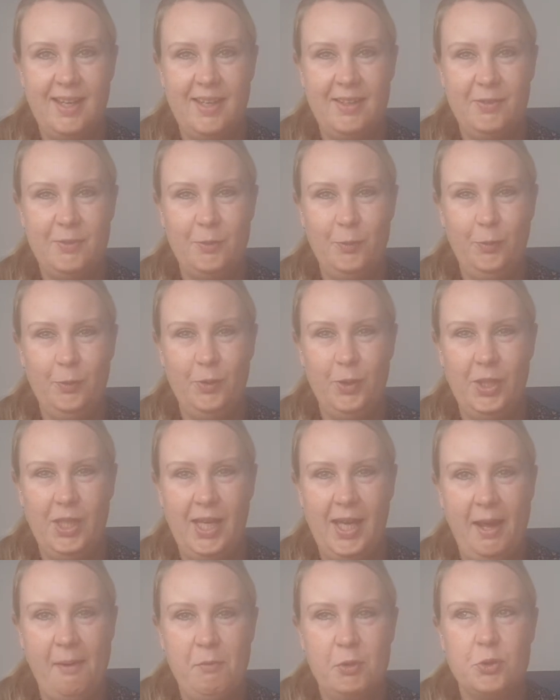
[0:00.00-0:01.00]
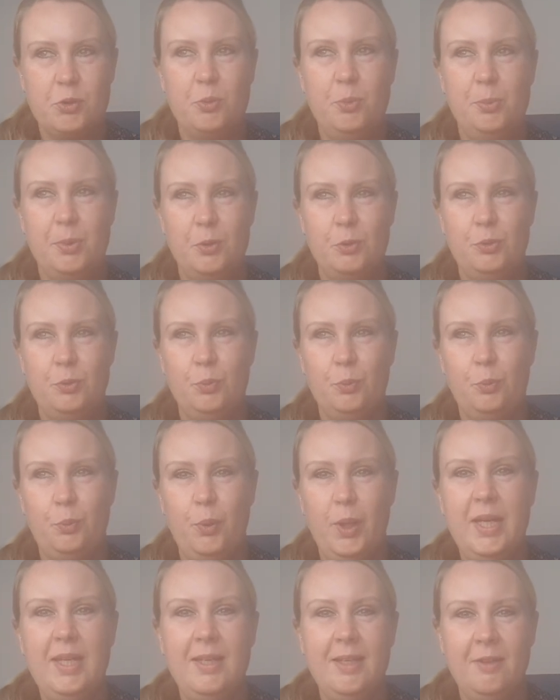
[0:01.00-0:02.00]
I was almost
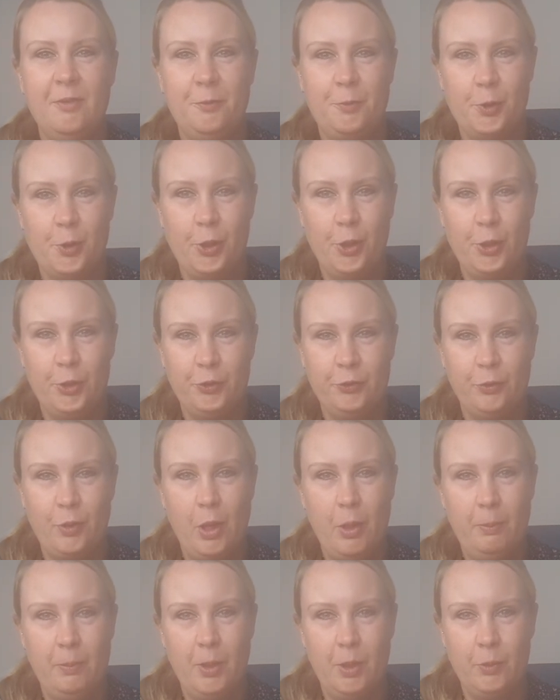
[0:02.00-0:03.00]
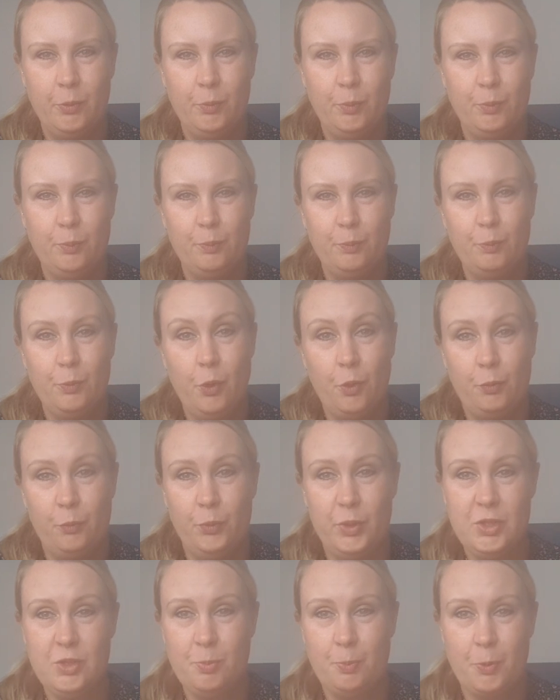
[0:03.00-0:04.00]
waiting for her to upload on
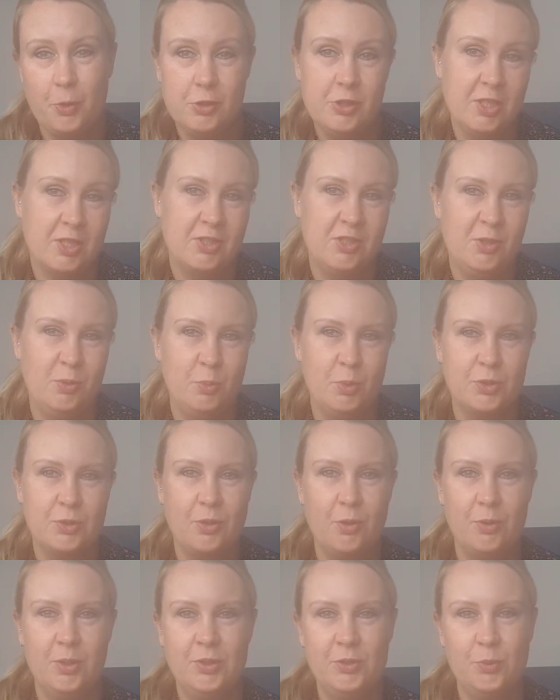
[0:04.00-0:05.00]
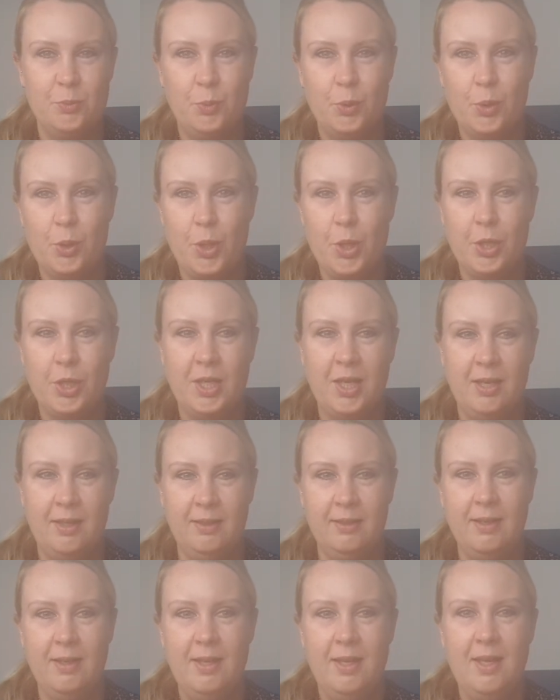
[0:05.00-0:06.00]
which projects she was going to work
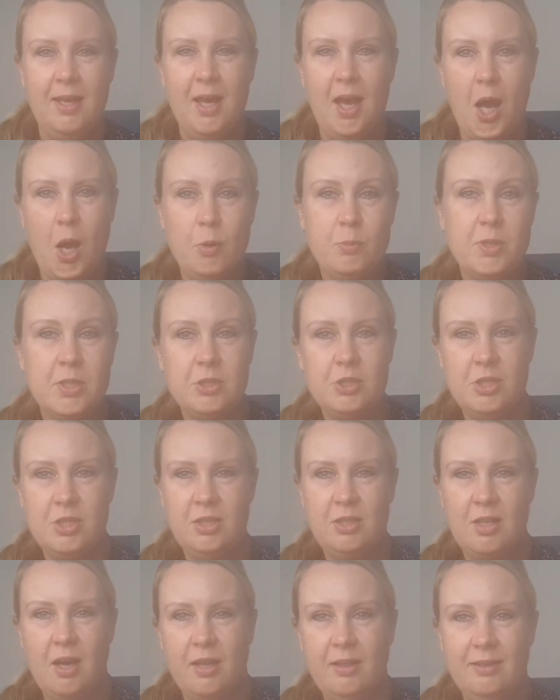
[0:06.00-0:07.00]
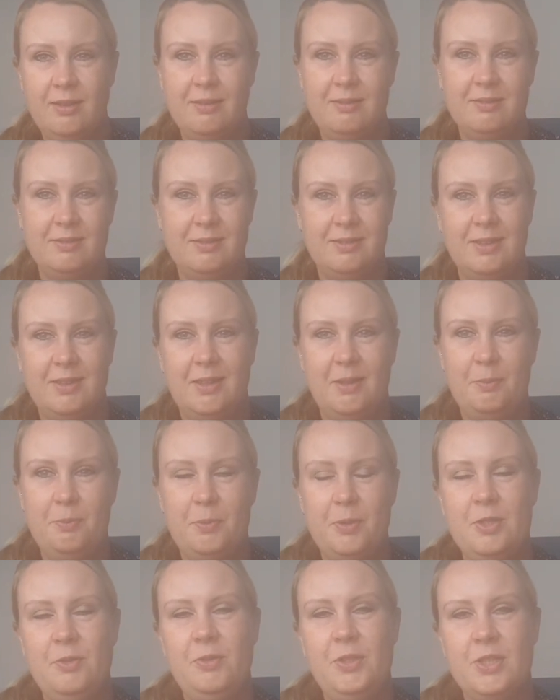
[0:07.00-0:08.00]
and how much she'd done on the
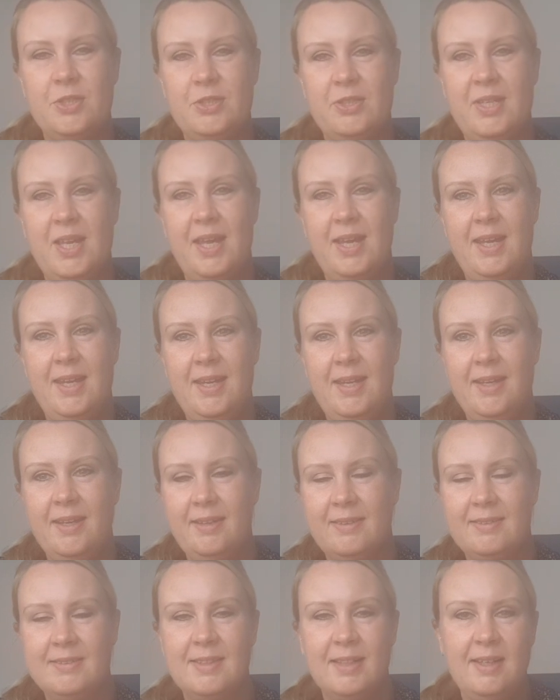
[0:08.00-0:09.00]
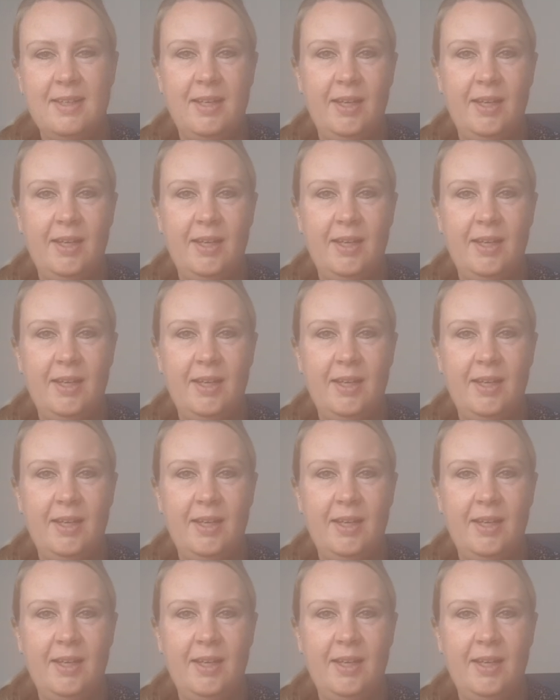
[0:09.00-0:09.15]
previous day, and